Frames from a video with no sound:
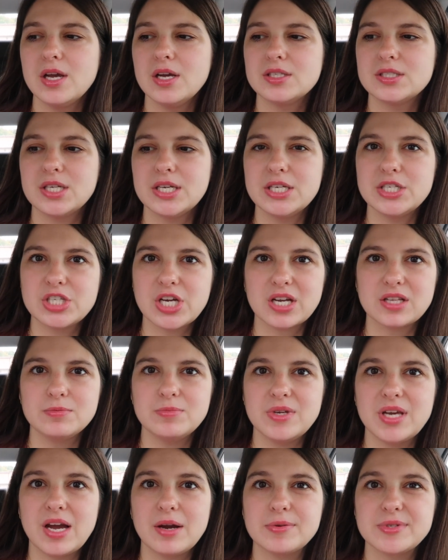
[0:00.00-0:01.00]
so he checked
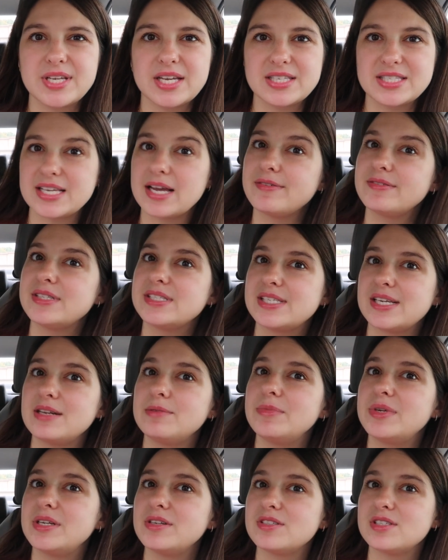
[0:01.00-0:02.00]
me i was at seven
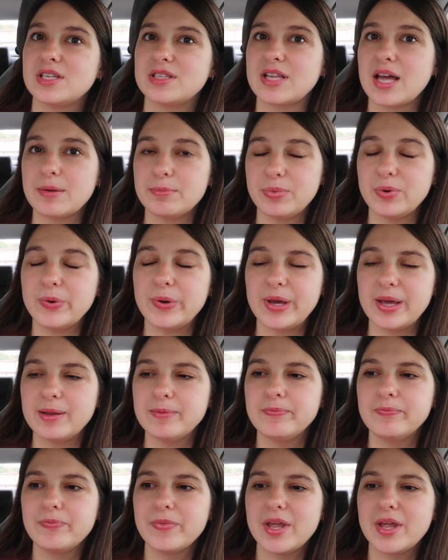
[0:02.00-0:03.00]
centimeters at that point